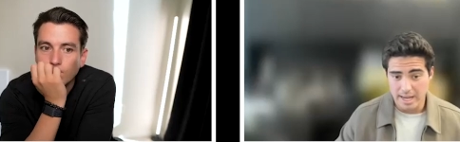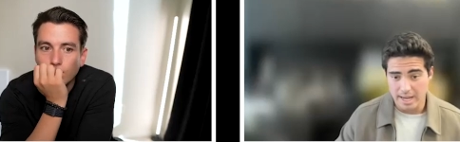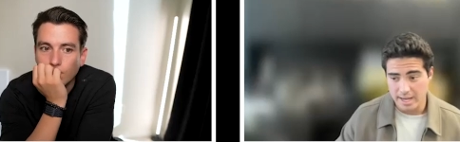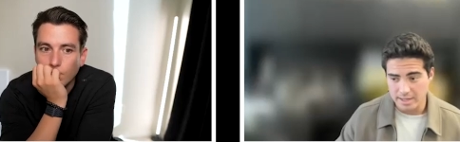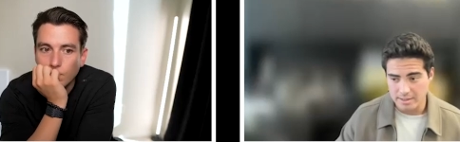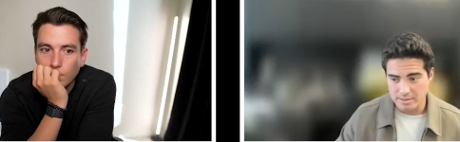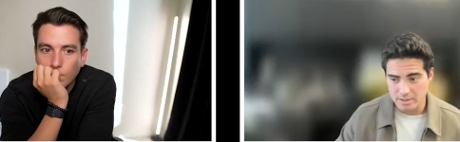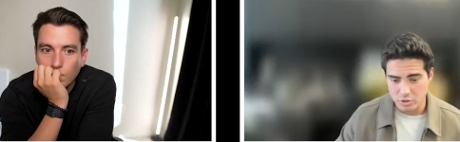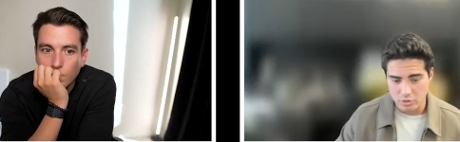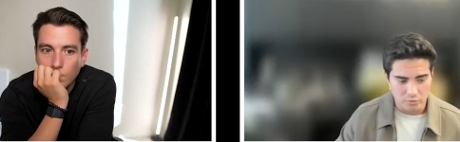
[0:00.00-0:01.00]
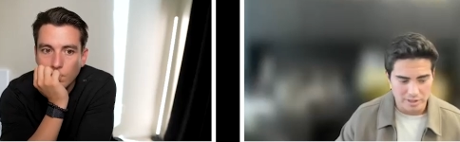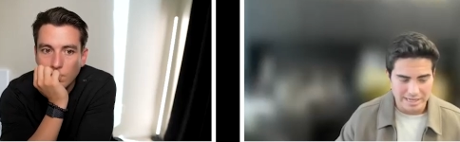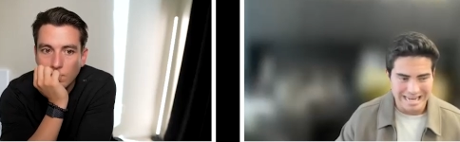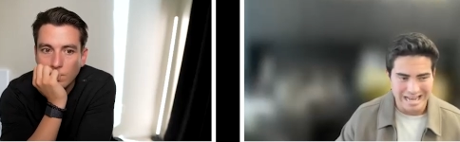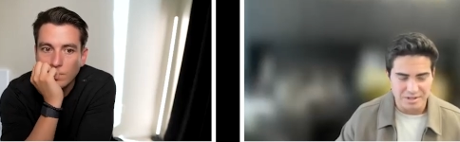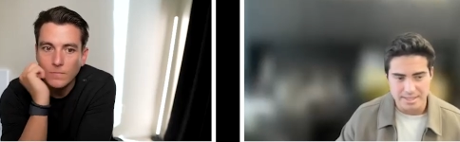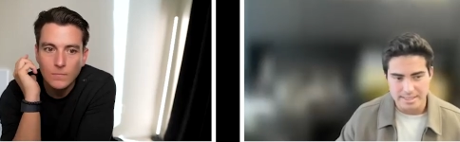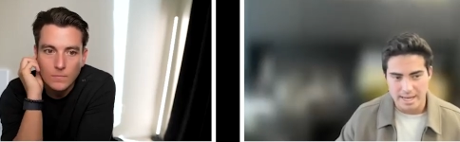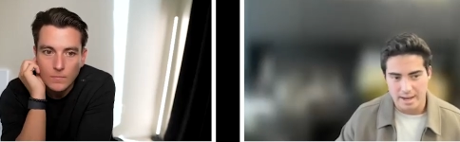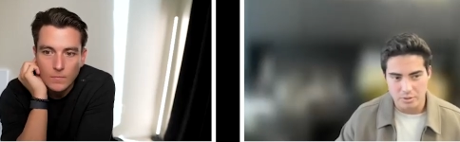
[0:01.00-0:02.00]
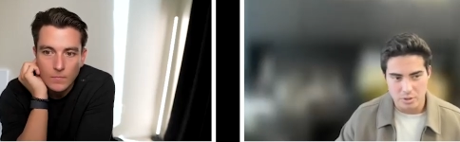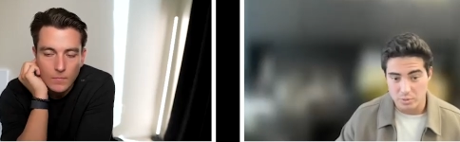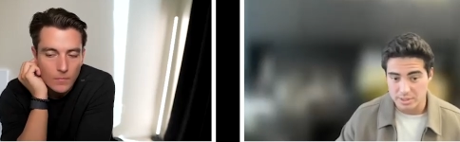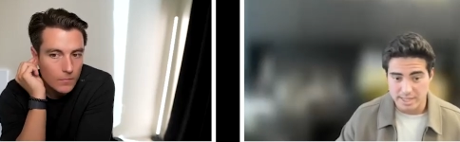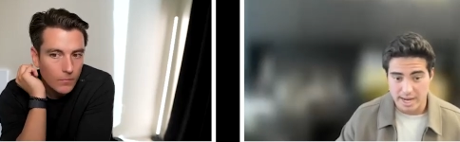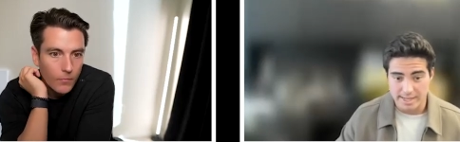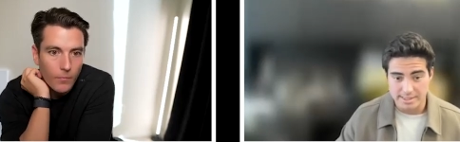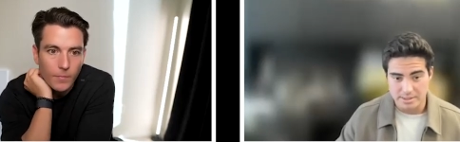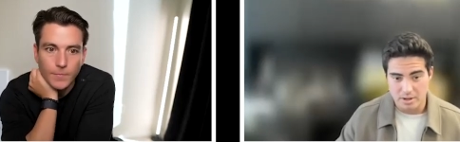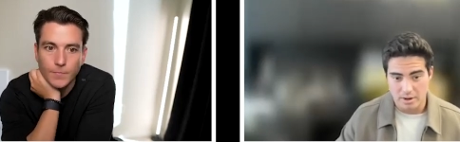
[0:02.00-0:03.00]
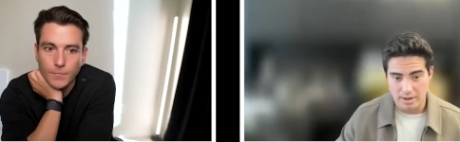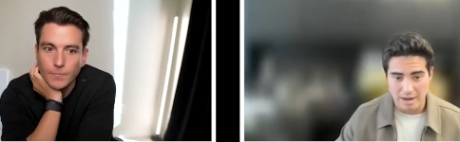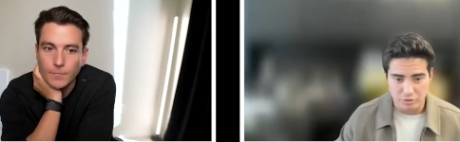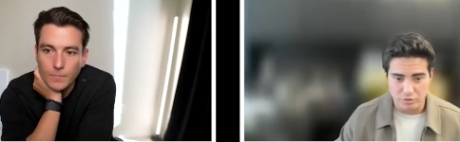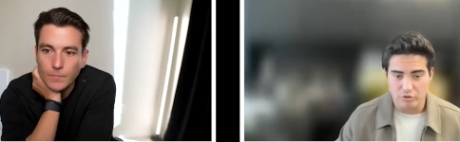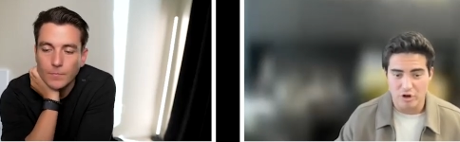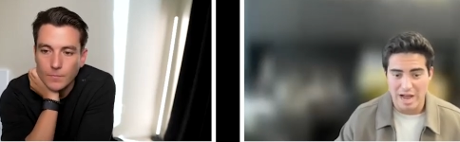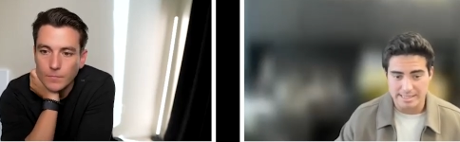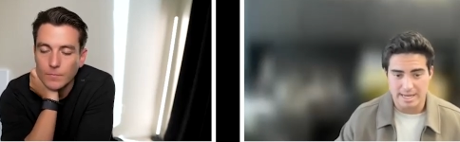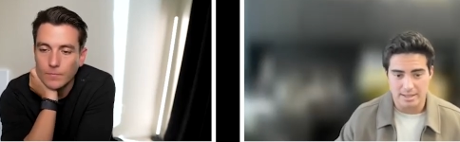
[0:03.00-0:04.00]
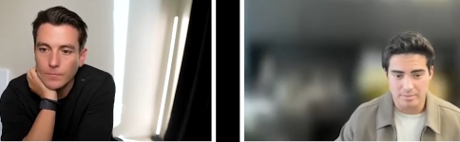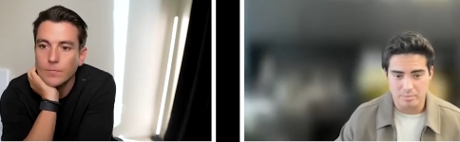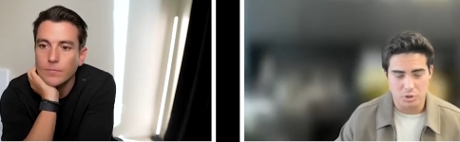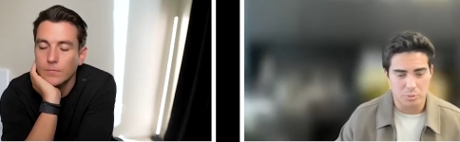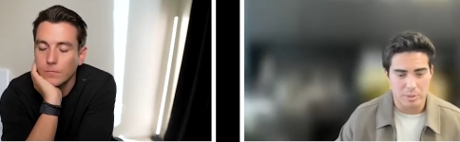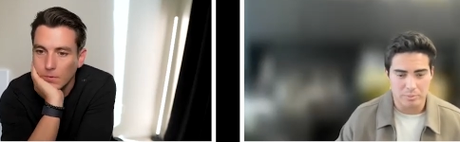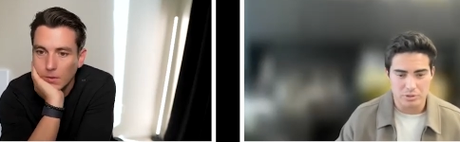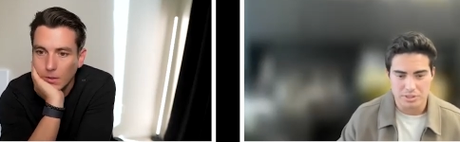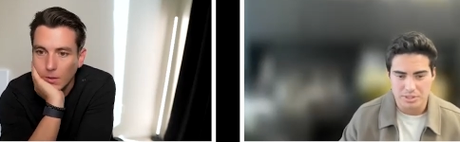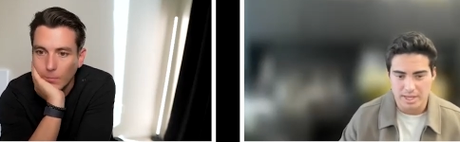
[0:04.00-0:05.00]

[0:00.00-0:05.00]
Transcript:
Speaker 1: And really nailed it down to a science on how to attract talent. Most people just